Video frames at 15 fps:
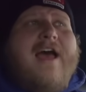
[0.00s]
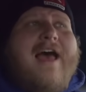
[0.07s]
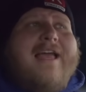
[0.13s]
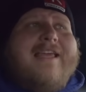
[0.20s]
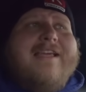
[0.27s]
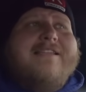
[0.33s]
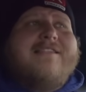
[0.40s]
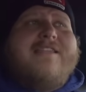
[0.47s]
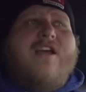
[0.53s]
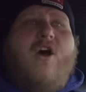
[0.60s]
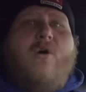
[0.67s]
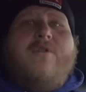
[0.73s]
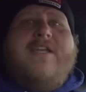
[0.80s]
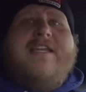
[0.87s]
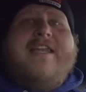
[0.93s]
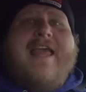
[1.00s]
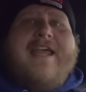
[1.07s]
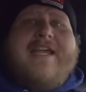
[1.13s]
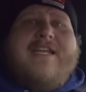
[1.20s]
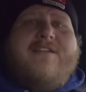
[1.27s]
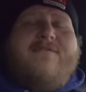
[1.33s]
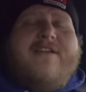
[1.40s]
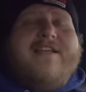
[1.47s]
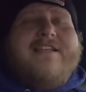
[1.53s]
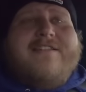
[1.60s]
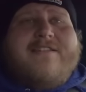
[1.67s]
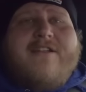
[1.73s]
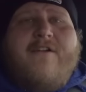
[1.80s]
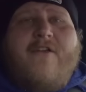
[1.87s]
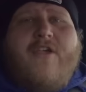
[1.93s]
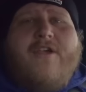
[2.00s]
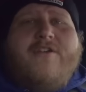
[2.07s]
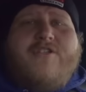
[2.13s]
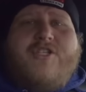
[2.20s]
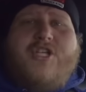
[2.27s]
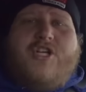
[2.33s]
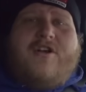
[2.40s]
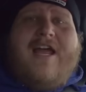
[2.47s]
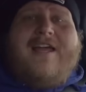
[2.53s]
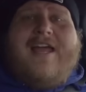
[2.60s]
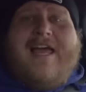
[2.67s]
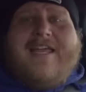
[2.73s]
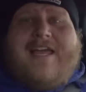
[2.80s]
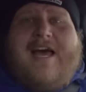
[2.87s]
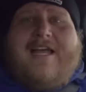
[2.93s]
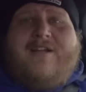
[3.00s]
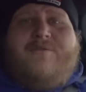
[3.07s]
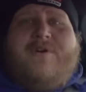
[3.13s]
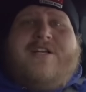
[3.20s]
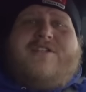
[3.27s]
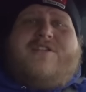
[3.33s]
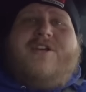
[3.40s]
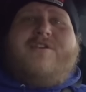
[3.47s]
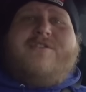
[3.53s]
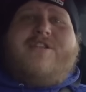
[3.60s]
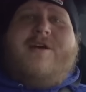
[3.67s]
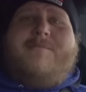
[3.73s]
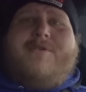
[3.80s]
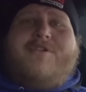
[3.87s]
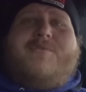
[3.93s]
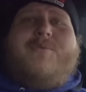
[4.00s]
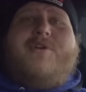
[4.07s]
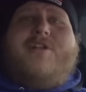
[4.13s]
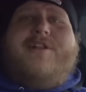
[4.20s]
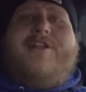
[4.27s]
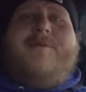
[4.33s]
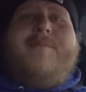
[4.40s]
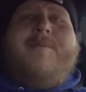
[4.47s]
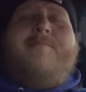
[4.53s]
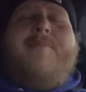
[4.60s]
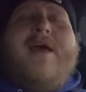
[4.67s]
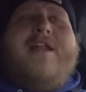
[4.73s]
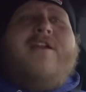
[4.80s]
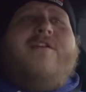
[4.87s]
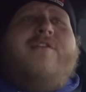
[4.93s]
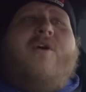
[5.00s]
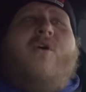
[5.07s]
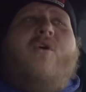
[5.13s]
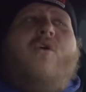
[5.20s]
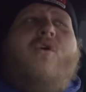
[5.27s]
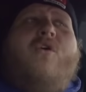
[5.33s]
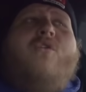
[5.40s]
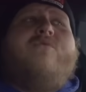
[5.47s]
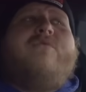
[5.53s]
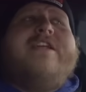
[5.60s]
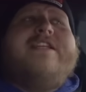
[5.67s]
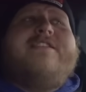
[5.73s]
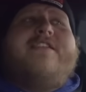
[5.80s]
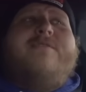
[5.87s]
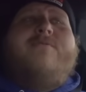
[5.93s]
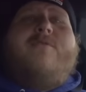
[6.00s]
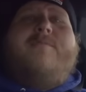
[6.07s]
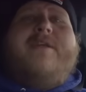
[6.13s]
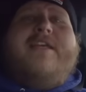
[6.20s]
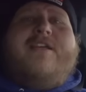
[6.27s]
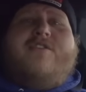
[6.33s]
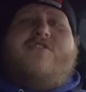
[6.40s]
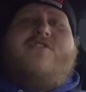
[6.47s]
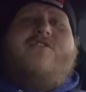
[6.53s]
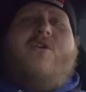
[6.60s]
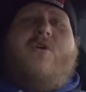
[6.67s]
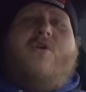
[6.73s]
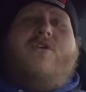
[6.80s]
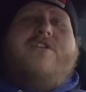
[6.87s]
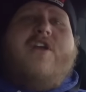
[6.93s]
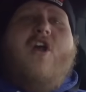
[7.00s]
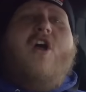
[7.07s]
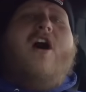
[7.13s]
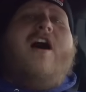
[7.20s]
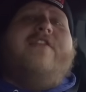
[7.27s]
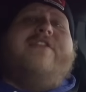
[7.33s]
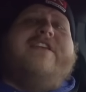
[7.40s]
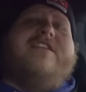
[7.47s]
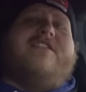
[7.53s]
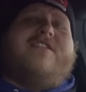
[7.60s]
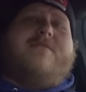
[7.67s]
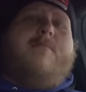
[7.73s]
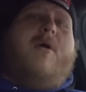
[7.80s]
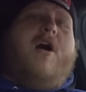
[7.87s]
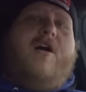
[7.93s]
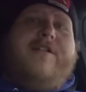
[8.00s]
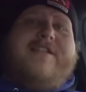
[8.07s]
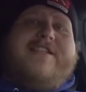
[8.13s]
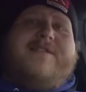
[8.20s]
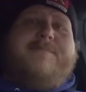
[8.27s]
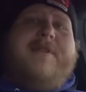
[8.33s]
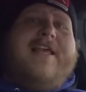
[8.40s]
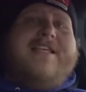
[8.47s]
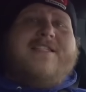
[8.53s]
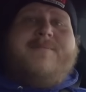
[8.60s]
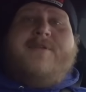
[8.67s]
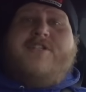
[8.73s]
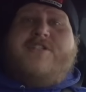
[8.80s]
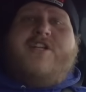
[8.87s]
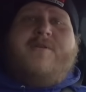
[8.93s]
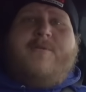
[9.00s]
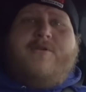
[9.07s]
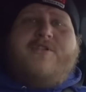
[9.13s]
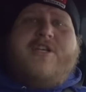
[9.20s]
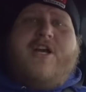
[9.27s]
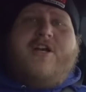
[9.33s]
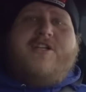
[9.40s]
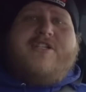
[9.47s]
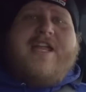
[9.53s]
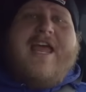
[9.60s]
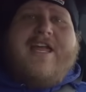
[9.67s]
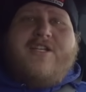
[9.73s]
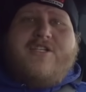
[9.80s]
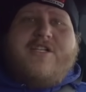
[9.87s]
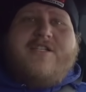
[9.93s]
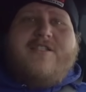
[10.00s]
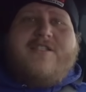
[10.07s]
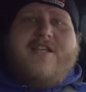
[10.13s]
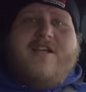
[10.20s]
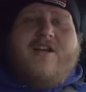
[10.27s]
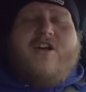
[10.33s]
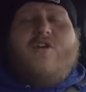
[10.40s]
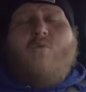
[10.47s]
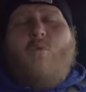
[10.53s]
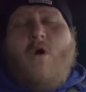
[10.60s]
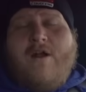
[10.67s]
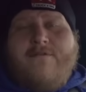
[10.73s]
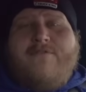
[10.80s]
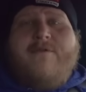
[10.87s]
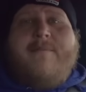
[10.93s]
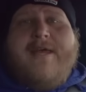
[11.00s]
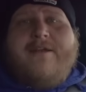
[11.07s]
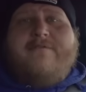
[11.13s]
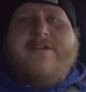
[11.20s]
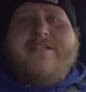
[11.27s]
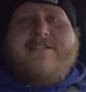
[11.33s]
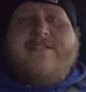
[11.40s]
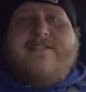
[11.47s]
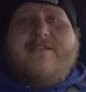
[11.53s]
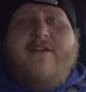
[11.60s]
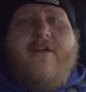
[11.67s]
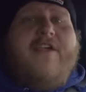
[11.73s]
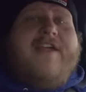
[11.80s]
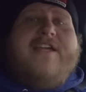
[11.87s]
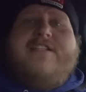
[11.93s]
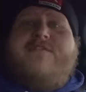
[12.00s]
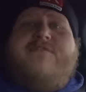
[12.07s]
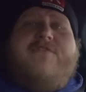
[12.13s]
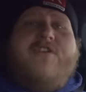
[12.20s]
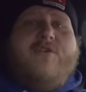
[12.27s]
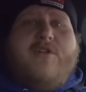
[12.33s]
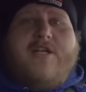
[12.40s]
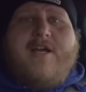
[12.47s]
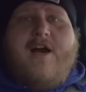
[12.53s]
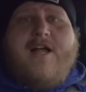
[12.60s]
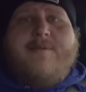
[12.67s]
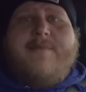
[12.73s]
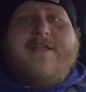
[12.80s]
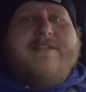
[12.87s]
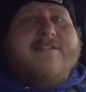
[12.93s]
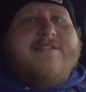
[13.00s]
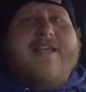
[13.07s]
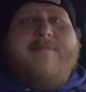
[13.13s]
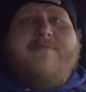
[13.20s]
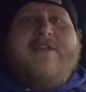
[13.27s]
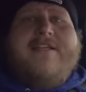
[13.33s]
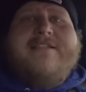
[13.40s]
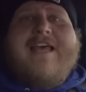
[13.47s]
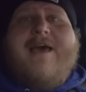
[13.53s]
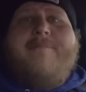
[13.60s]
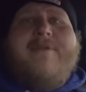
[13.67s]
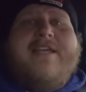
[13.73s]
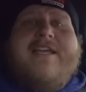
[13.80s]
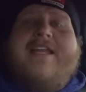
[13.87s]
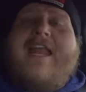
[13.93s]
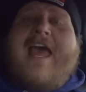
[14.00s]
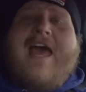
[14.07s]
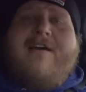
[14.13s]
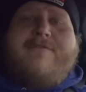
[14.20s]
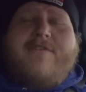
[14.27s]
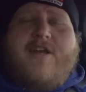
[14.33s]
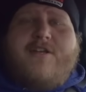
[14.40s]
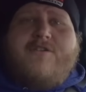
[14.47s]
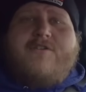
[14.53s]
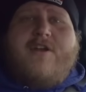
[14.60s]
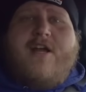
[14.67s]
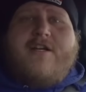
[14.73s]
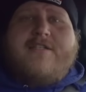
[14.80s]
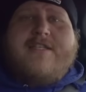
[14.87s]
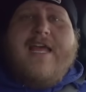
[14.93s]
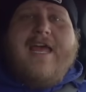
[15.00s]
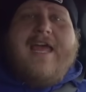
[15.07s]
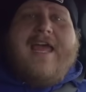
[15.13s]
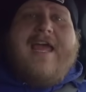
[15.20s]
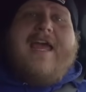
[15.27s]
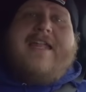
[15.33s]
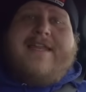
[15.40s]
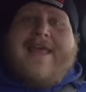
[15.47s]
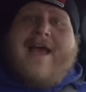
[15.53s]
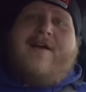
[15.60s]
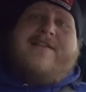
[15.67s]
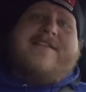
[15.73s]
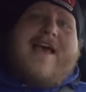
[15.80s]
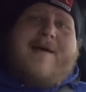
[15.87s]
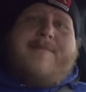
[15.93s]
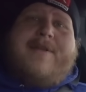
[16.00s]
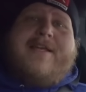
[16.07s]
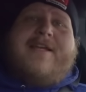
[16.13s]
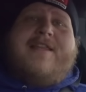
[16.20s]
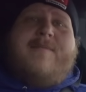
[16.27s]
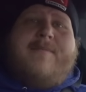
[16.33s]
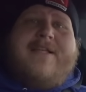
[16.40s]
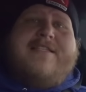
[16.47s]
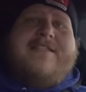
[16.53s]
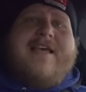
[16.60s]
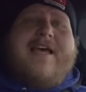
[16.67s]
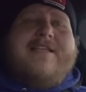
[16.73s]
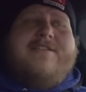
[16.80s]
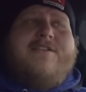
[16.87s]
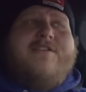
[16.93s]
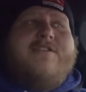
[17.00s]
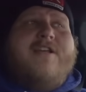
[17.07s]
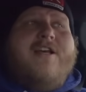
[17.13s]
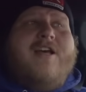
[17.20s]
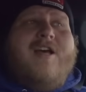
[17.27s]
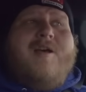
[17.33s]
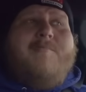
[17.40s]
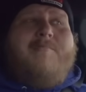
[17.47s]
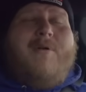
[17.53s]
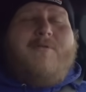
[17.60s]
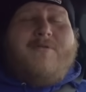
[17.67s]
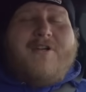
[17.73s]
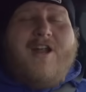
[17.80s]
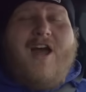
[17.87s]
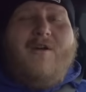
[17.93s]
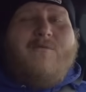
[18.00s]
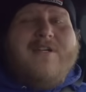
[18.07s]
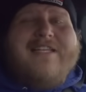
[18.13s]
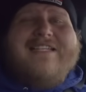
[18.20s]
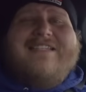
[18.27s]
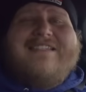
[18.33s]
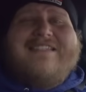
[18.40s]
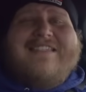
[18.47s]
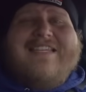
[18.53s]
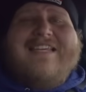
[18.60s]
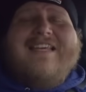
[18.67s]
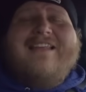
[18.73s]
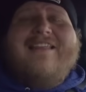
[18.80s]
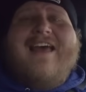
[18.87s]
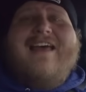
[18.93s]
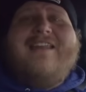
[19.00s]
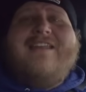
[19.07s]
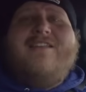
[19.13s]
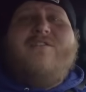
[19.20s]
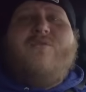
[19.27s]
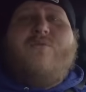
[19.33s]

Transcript: I guess the only negative is, sure, I kind of wish those numbers were a little bit better. The whole reason we're being sold on these small displacement turbocharged engines, or one of the main reasons, is fuel economy. The same thing's happening in half-ton trucks, and now it's happening in the mid-sizers. But we're not really seeing that in the